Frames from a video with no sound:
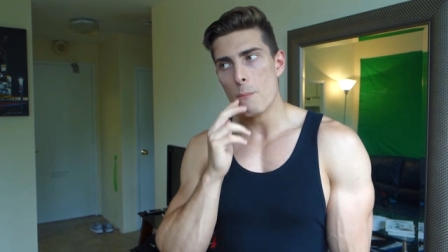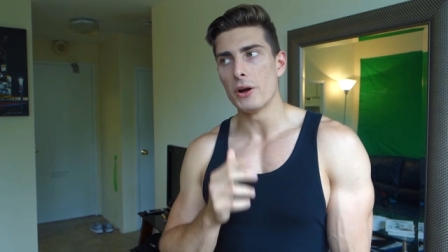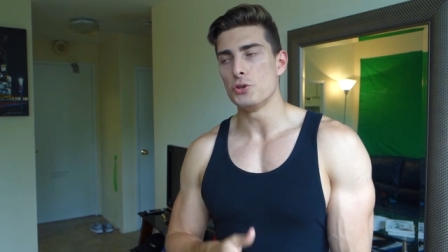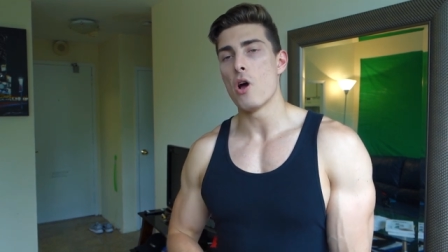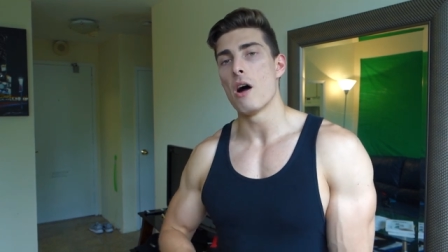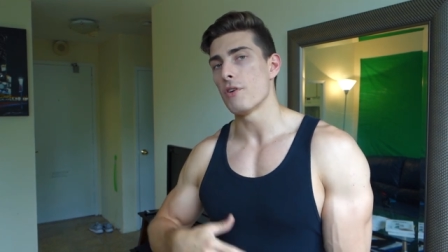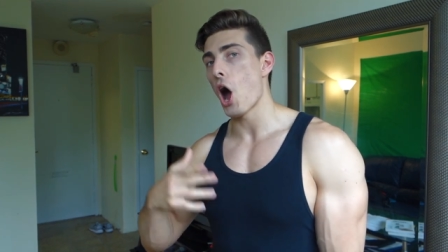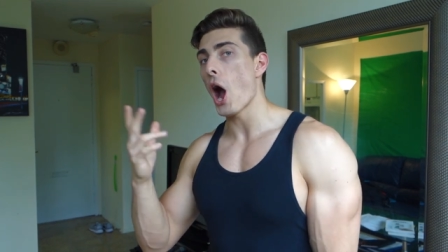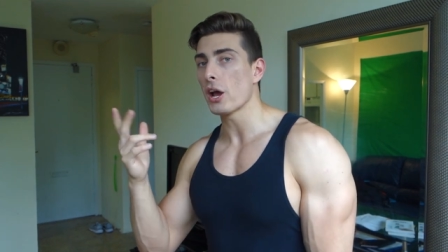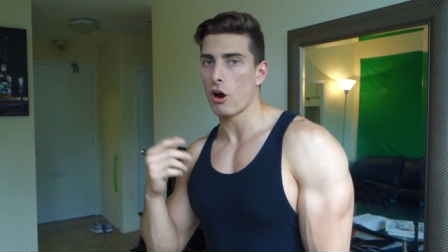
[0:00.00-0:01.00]
but you have
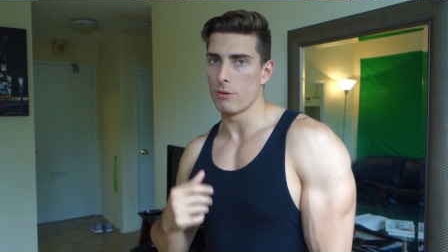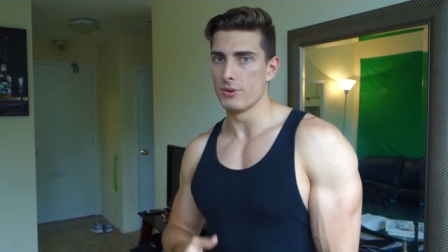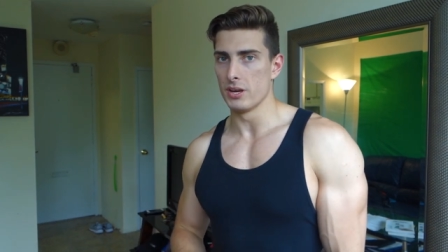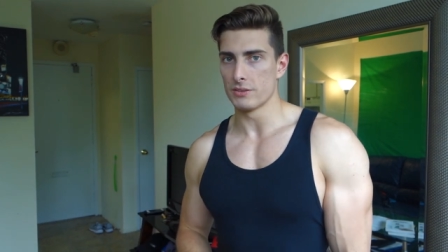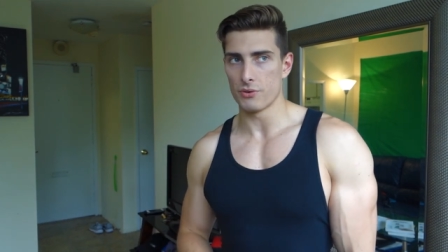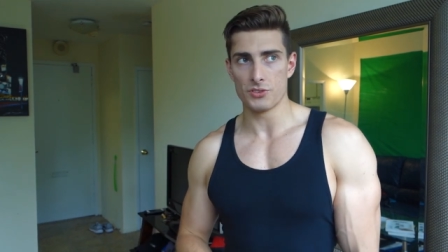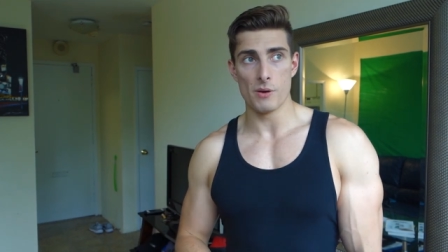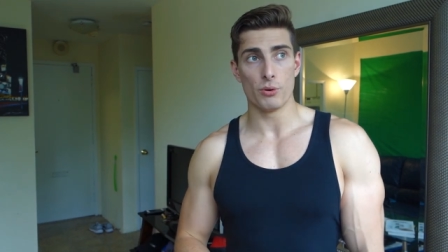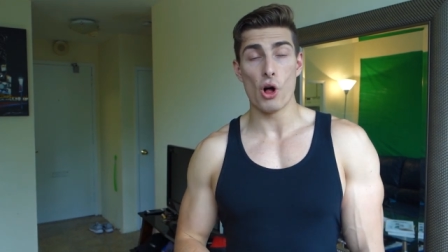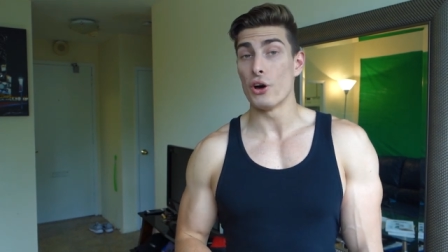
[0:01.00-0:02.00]
high carb days, for
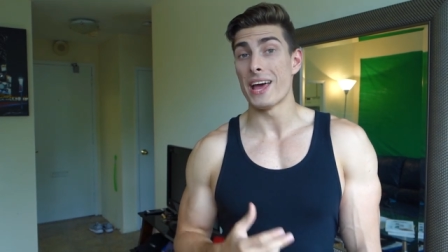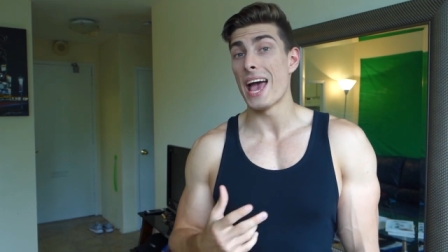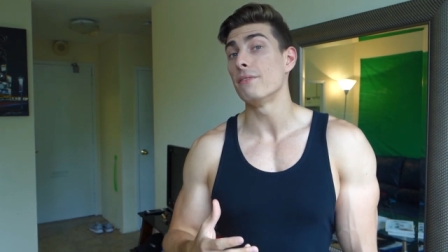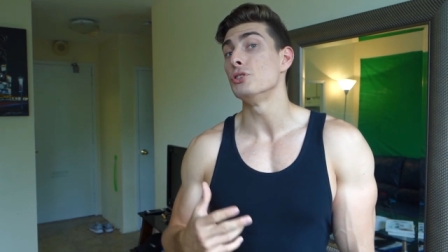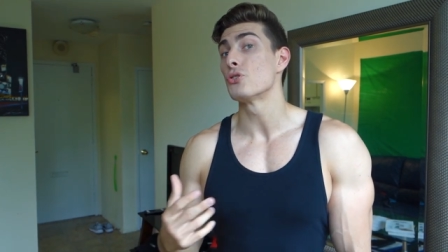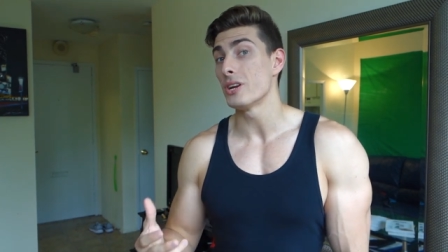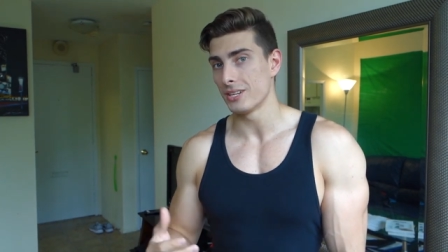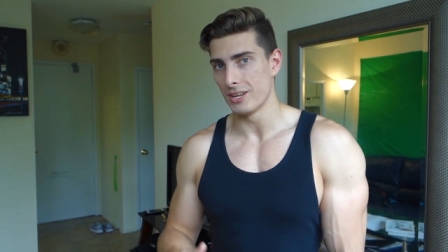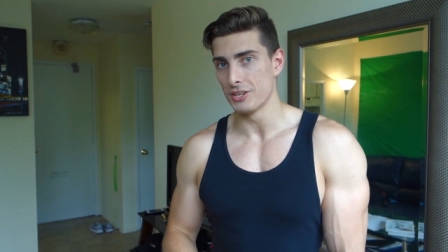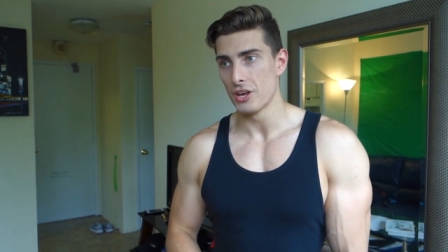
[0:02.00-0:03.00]
example, on heavy
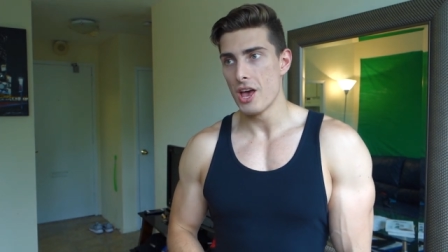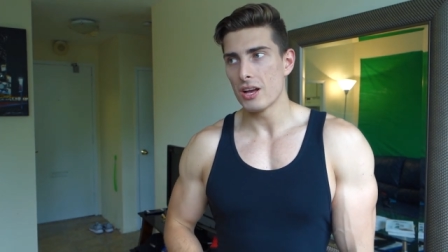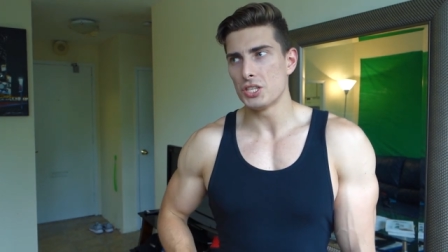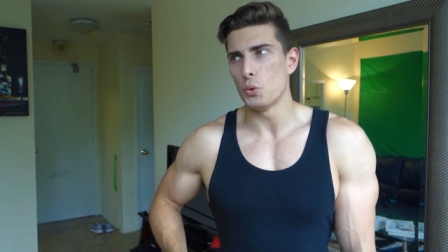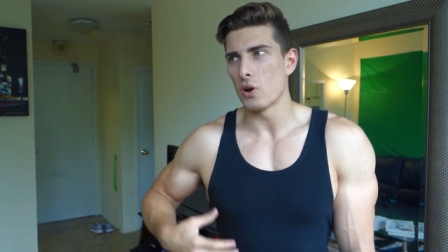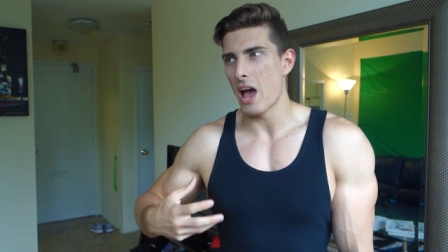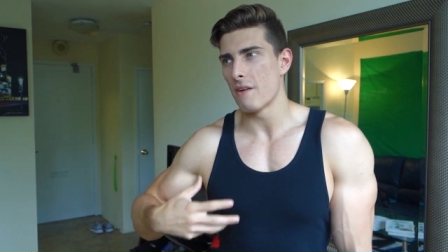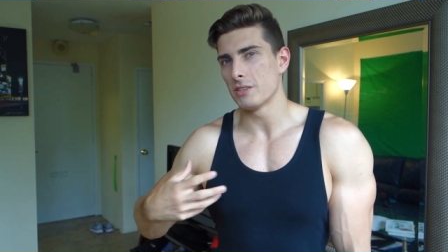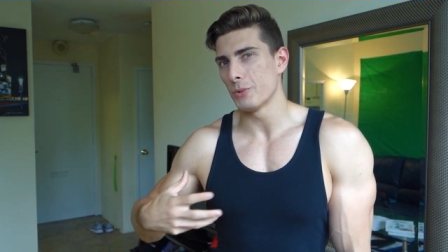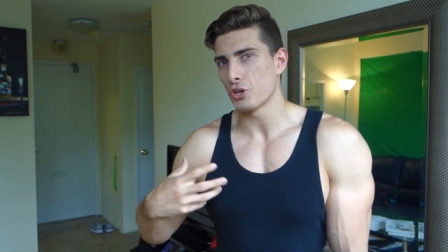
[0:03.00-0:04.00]
training days, because you want to have
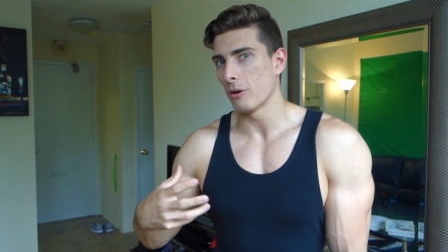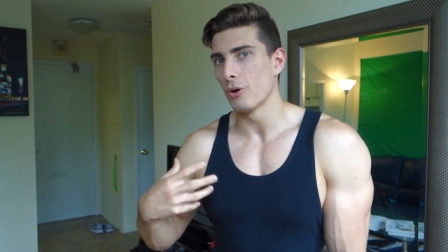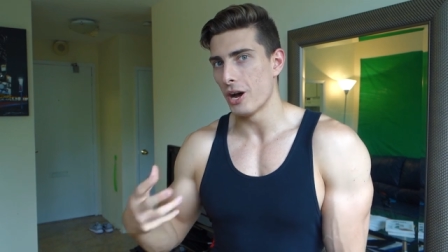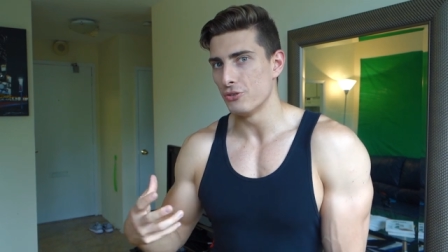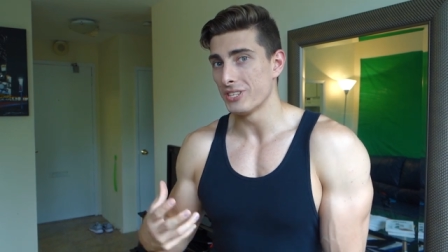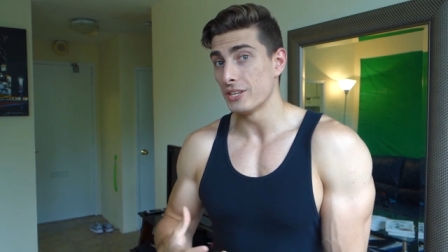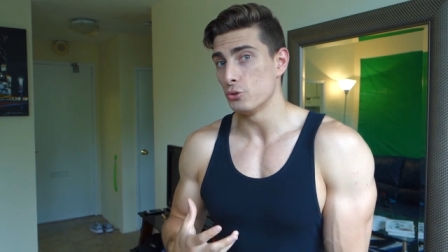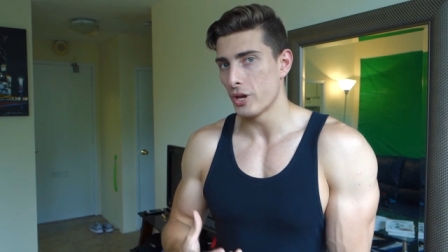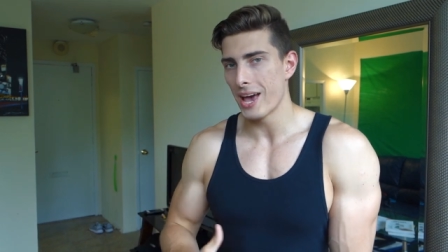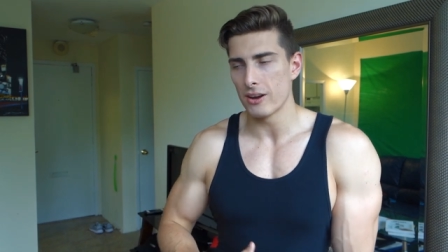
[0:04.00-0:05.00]
as much carbohydrates as
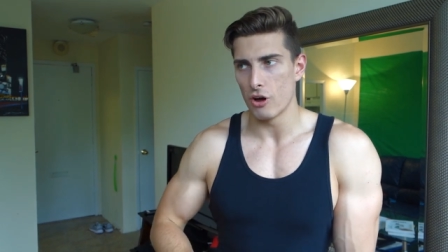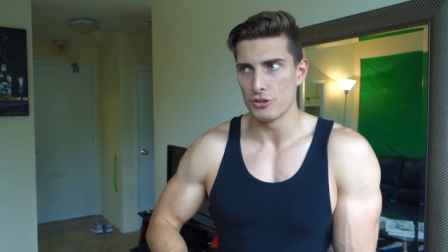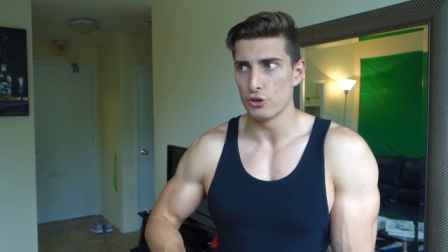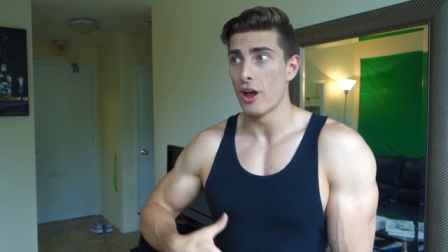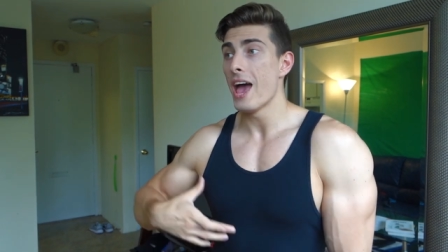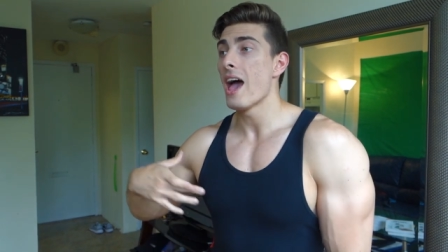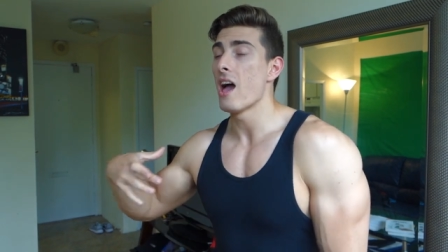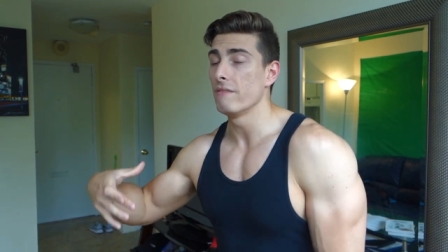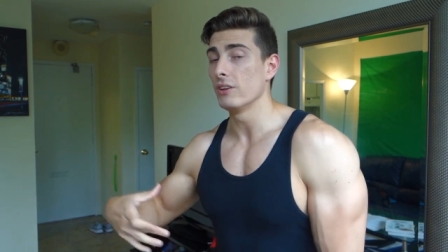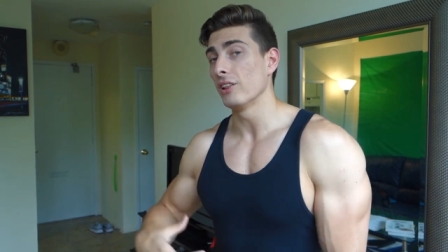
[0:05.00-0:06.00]
you can on your
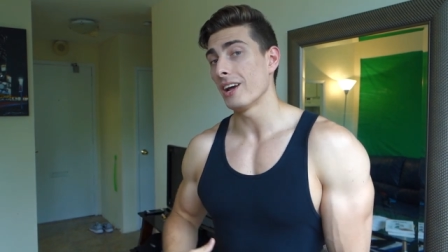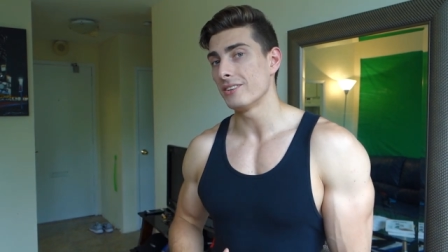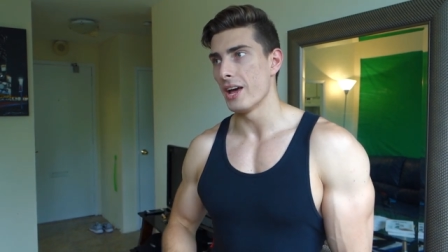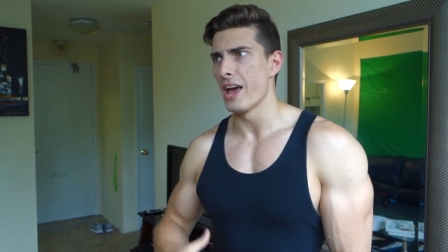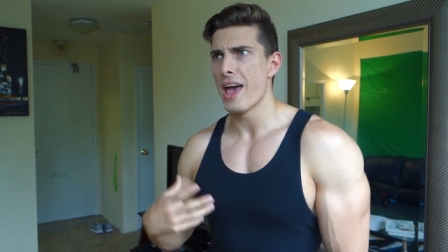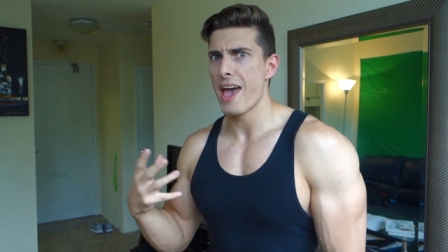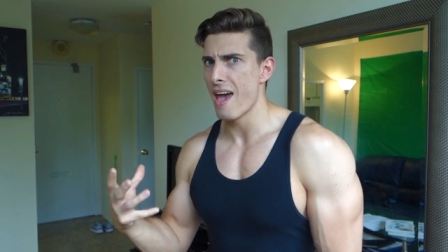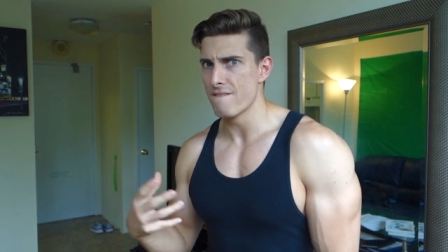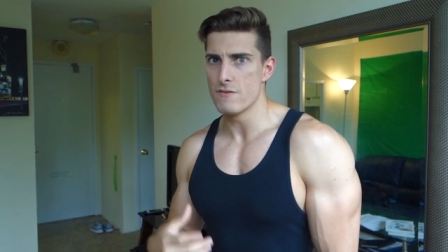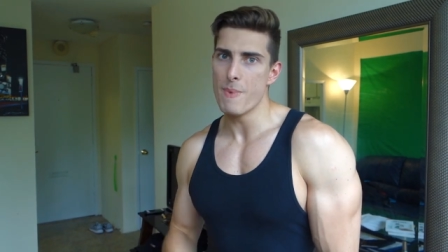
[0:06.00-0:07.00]
heavy leg day,
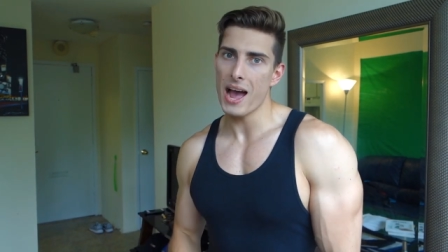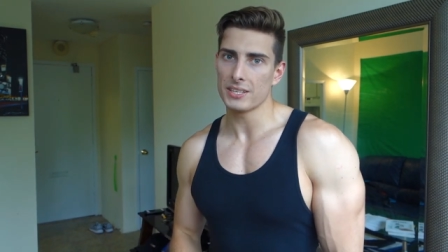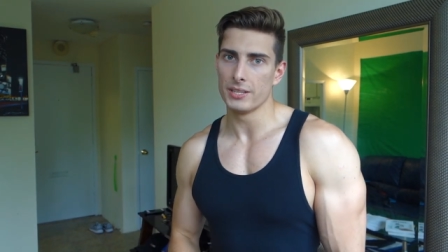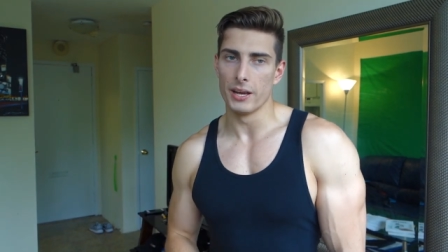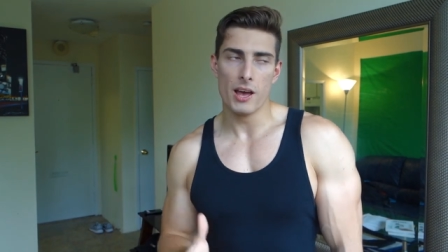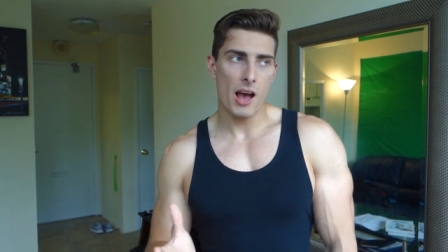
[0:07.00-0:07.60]
heavy back day.